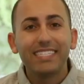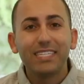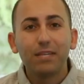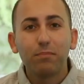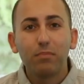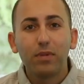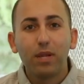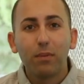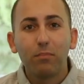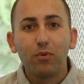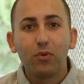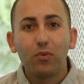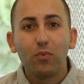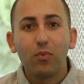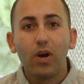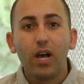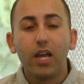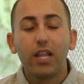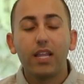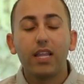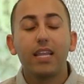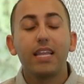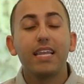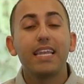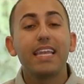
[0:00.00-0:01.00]
tip number
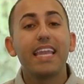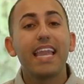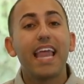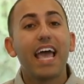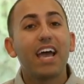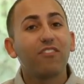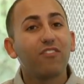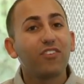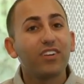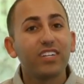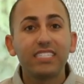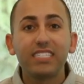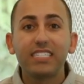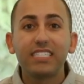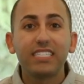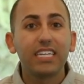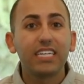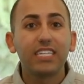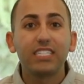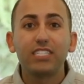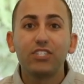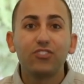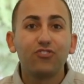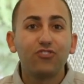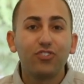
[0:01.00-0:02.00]
one, never
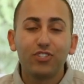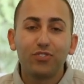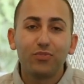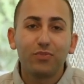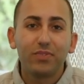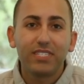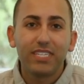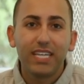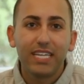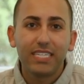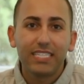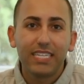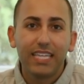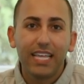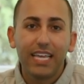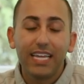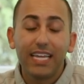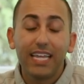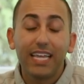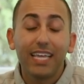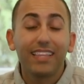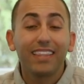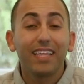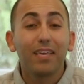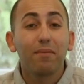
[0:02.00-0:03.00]
stick to just recessed
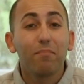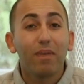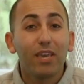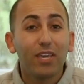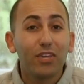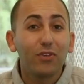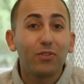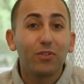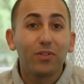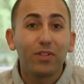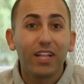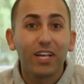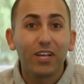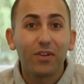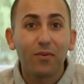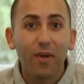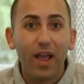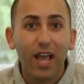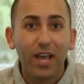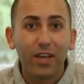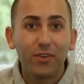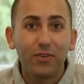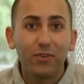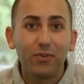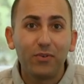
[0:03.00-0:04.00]
lighting. They make you look like a
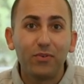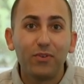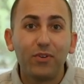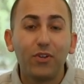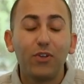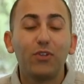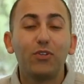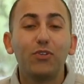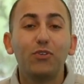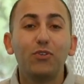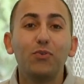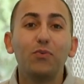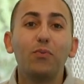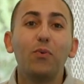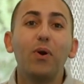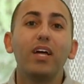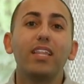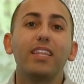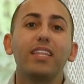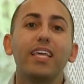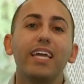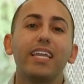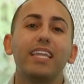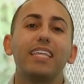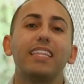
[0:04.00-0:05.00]
raccoon. You want
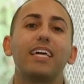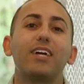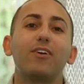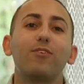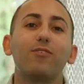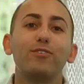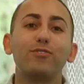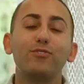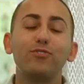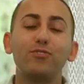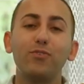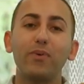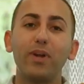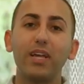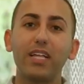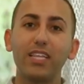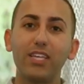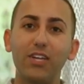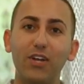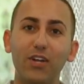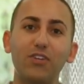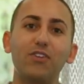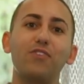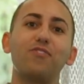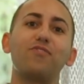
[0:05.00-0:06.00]
lighting that goes directly
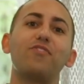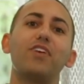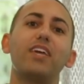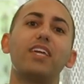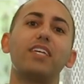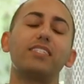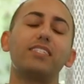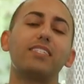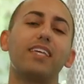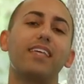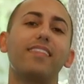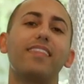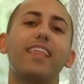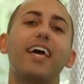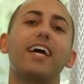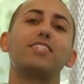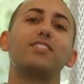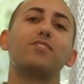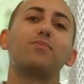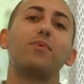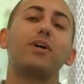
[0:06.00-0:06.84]
on your face, and that's